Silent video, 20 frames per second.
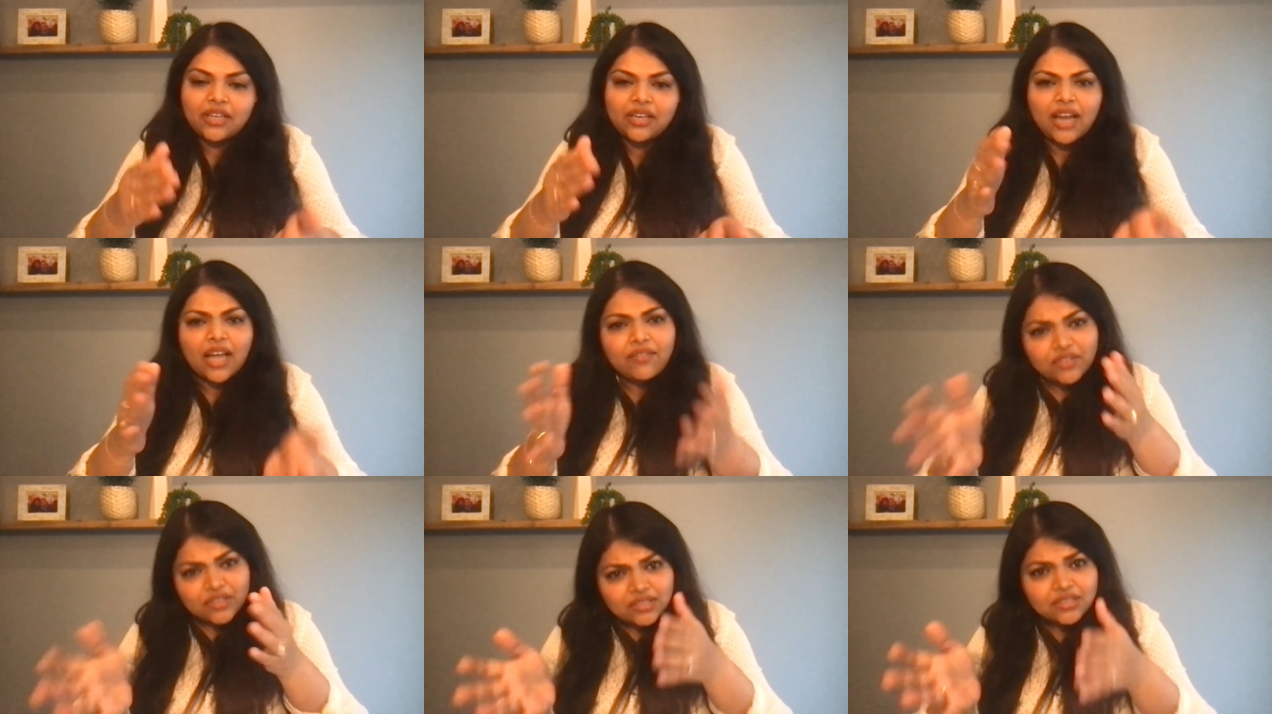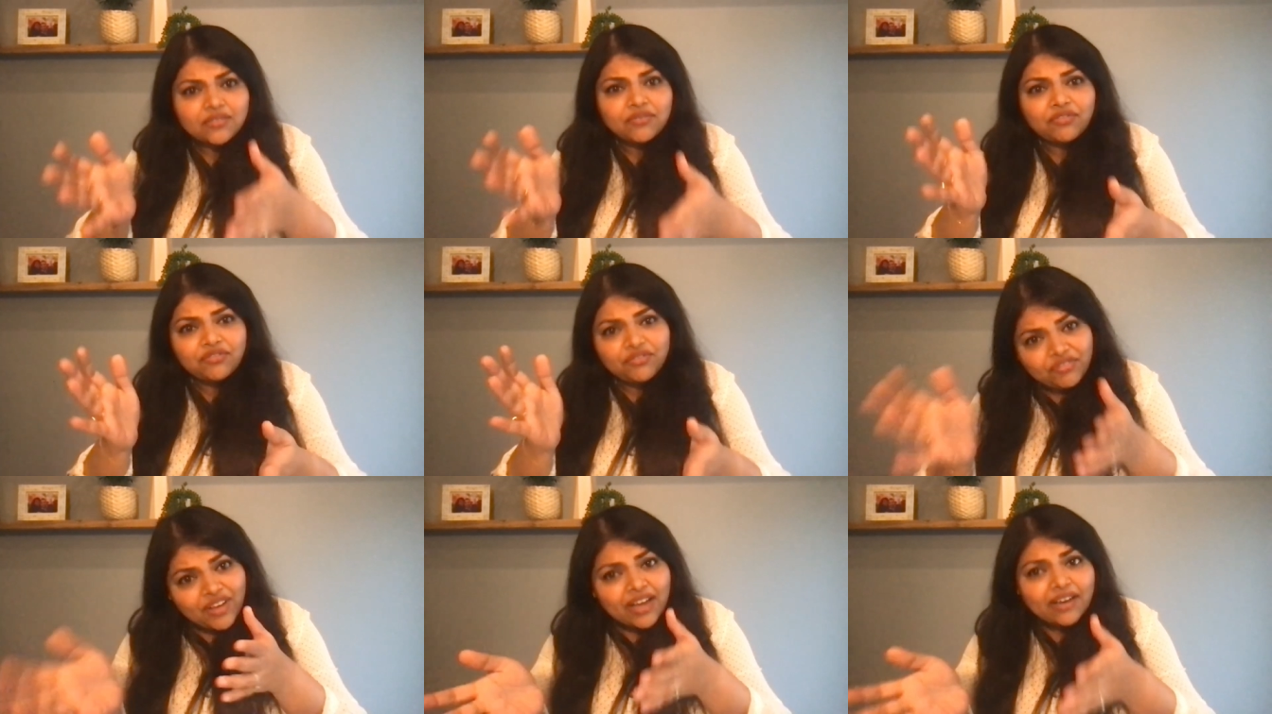And I was
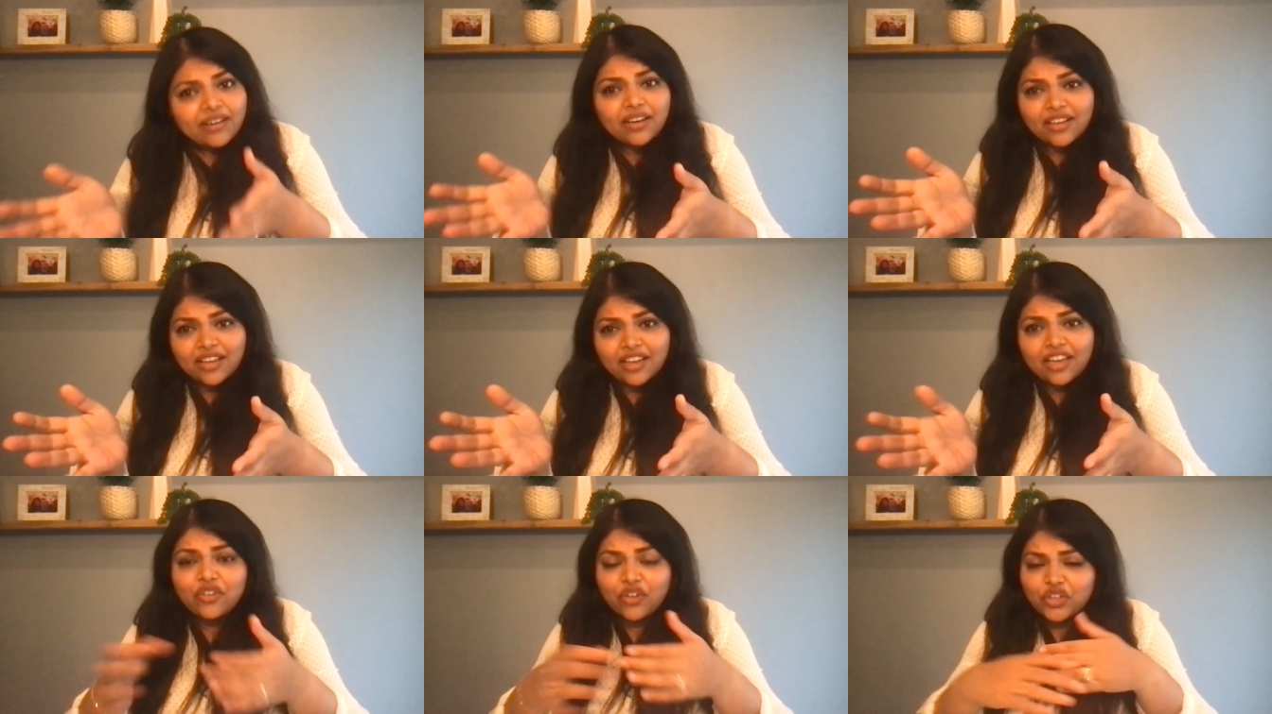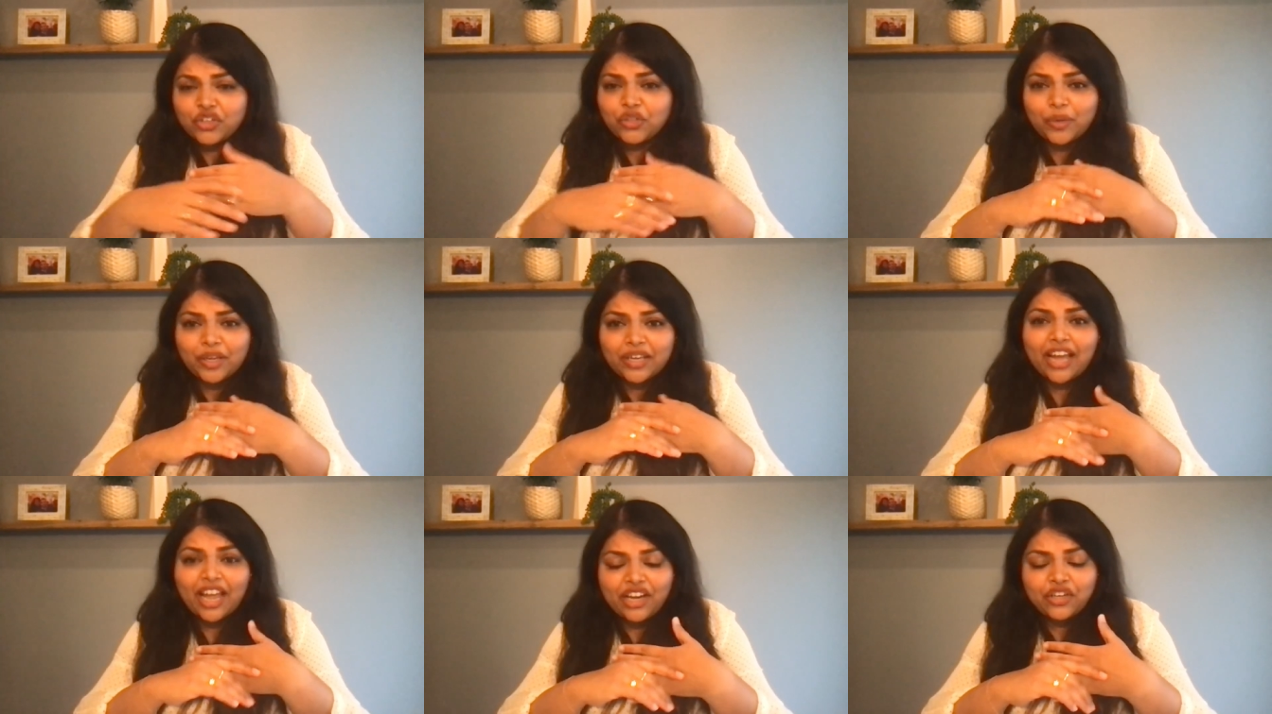very keen on
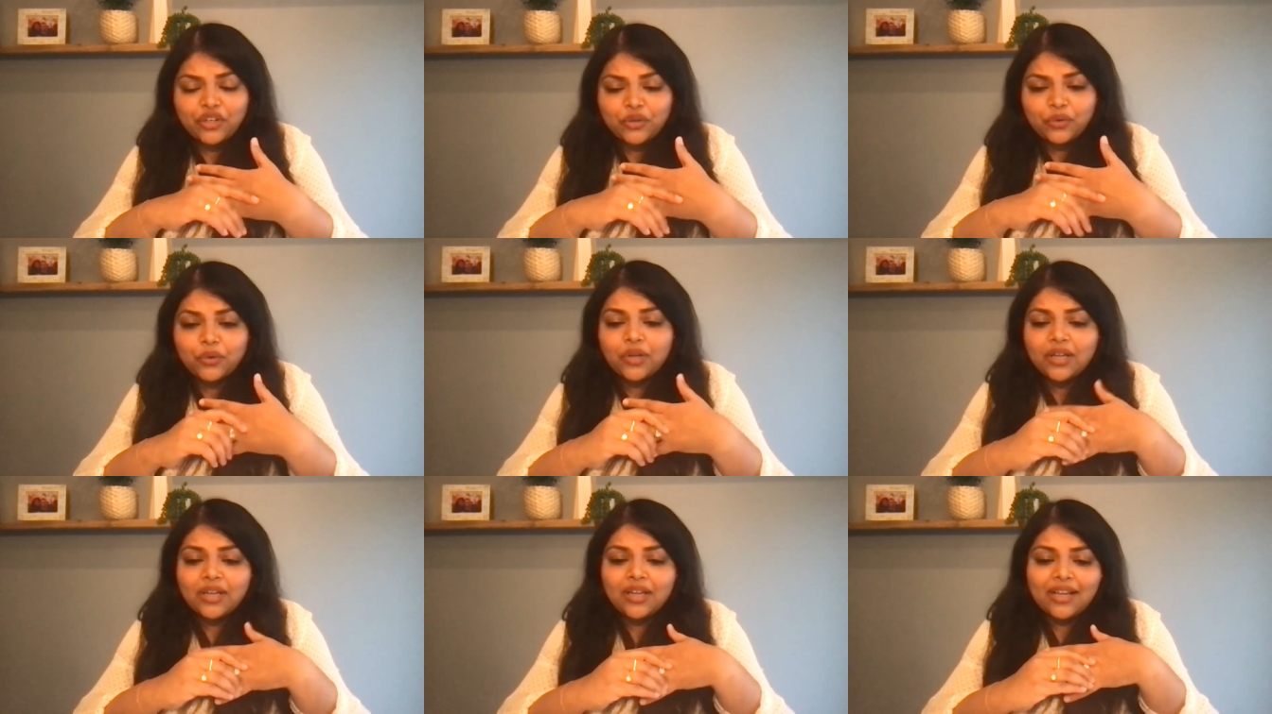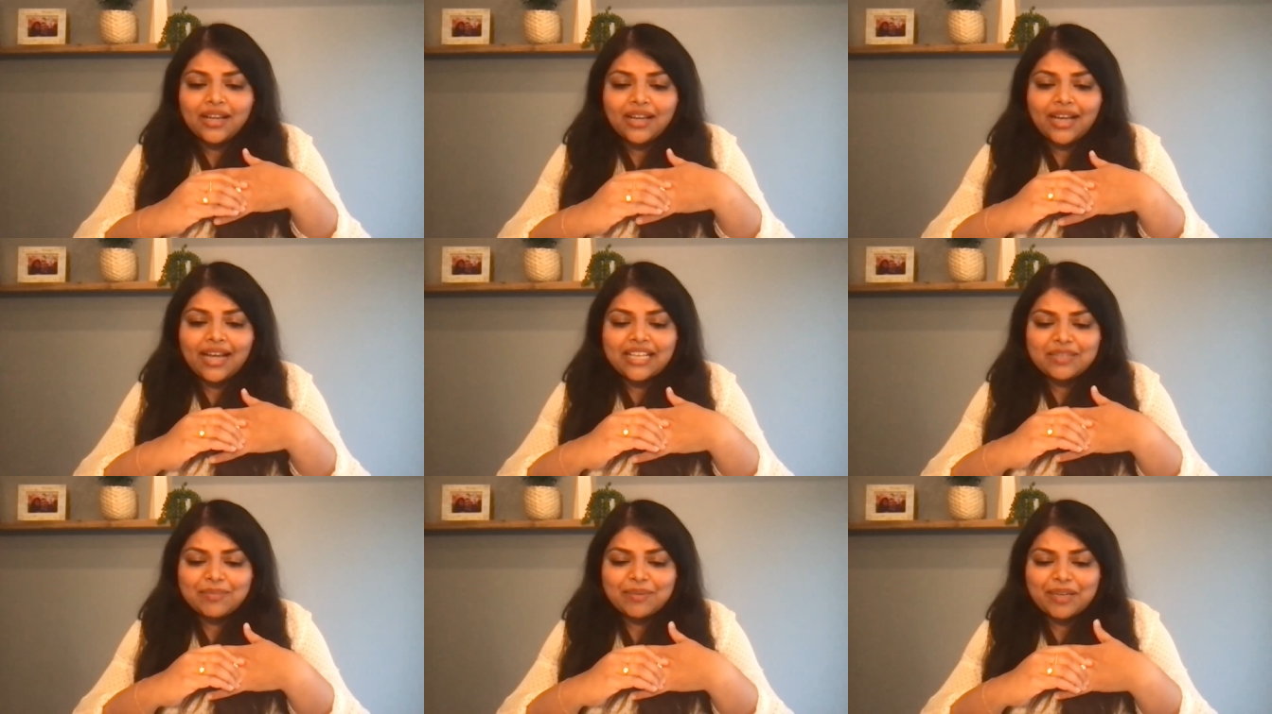doing endo
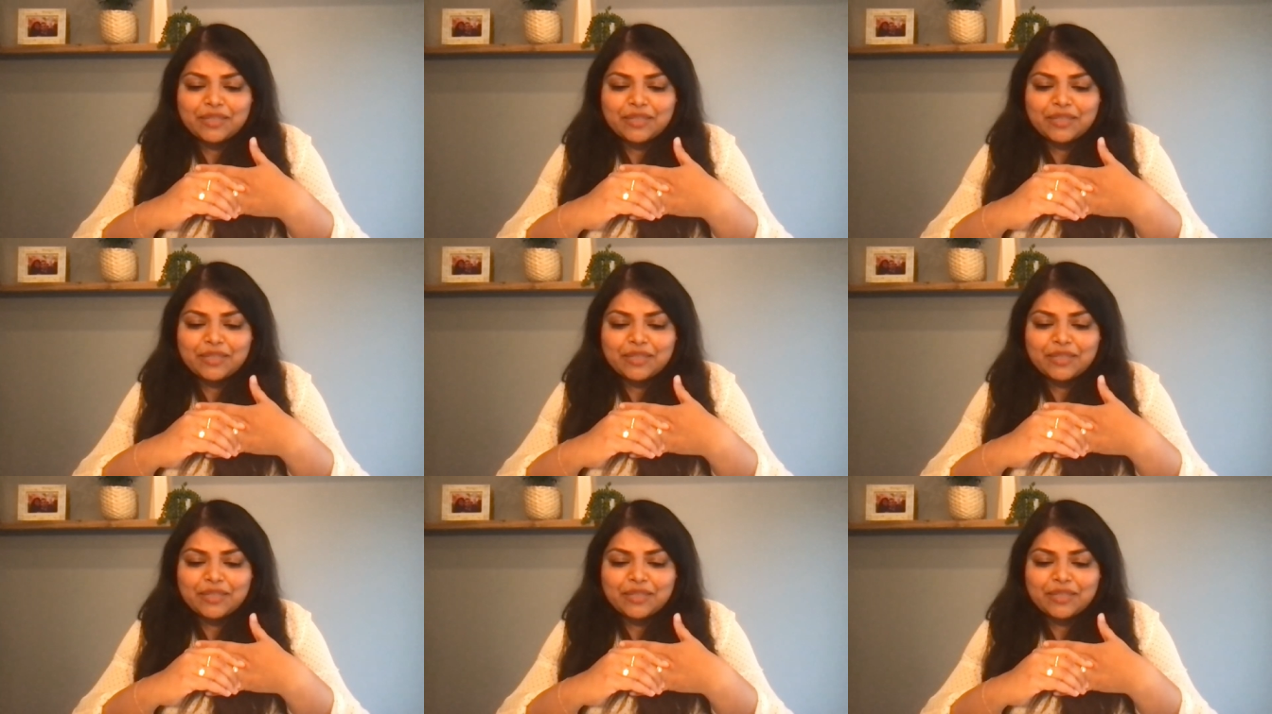as my